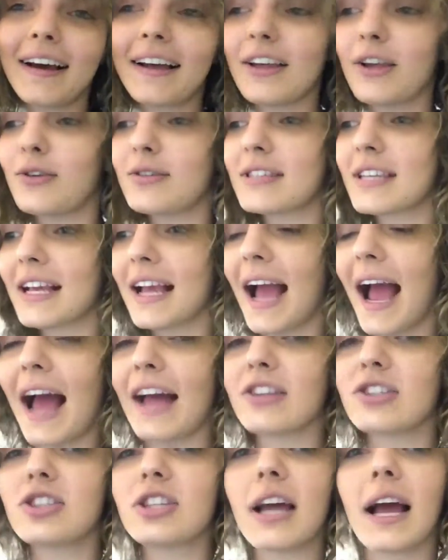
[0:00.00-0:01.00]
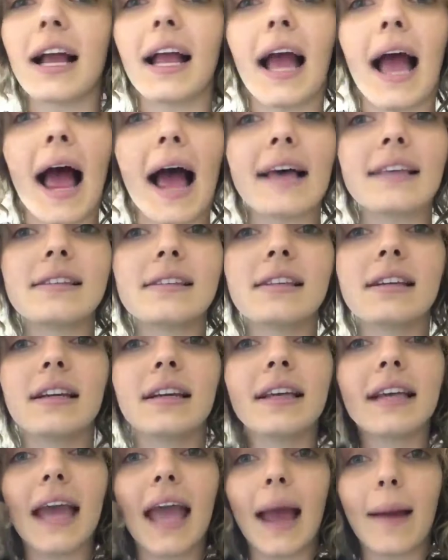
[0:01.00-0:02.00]
using hashtag Ask
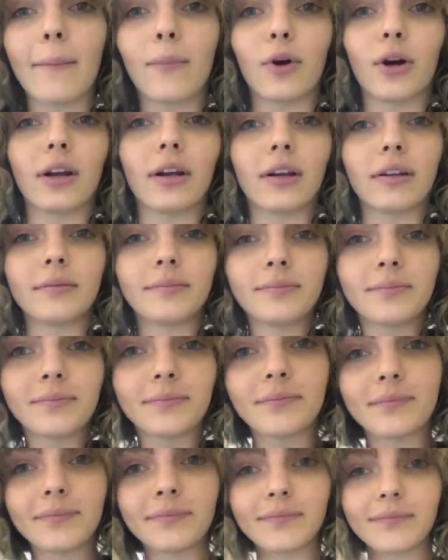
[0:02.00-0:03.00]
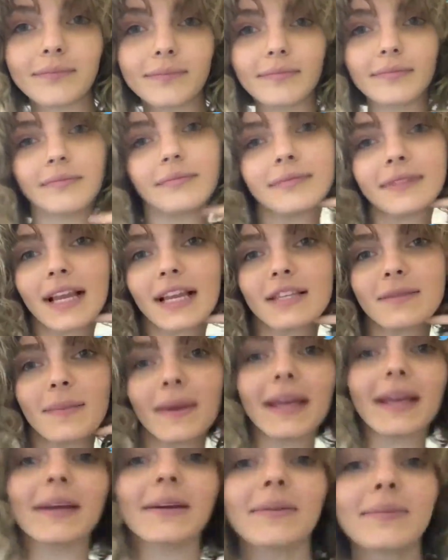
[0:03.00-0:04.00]
Camren. That's
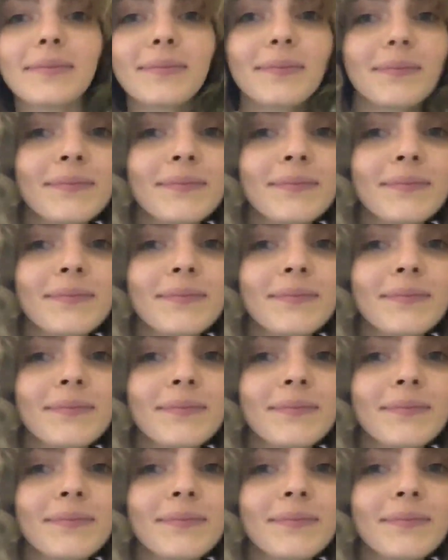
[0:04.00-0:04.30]
me.